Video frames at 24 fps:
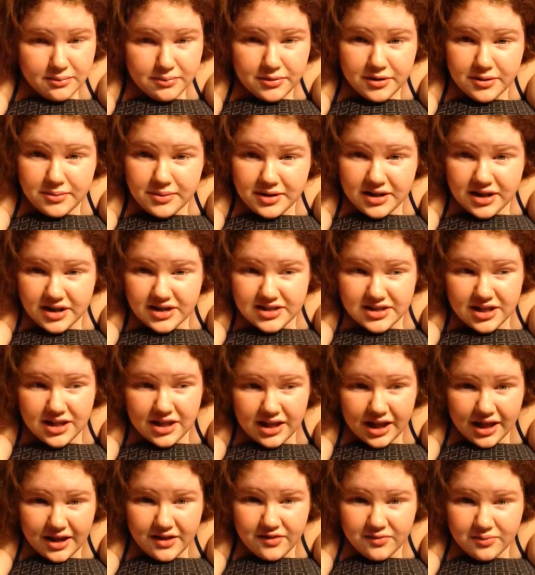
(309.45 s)
but I mean, it's a
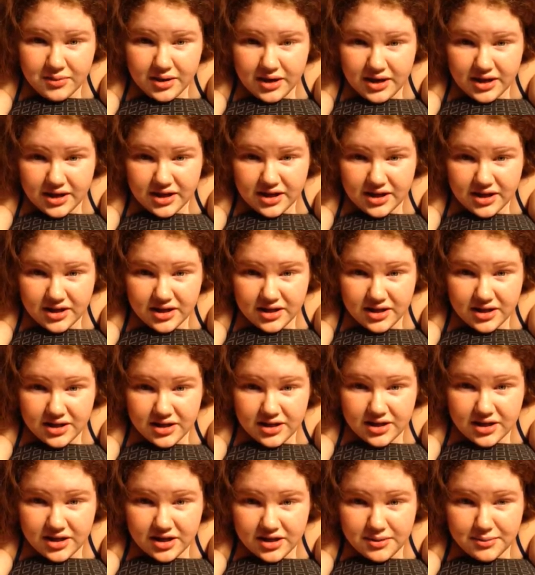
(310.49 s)
lot of money.
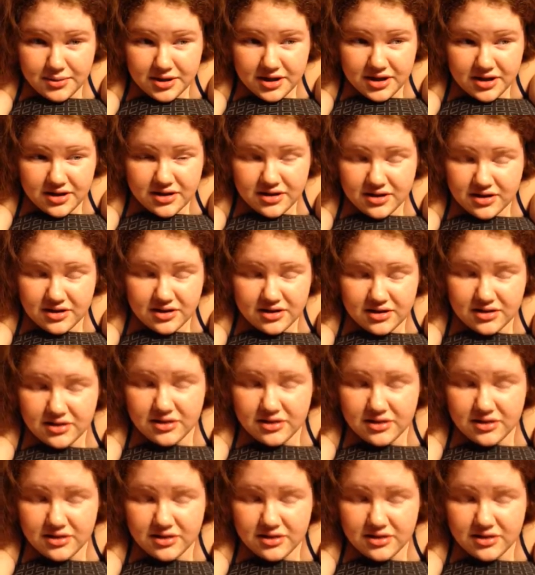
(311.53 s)
I mean,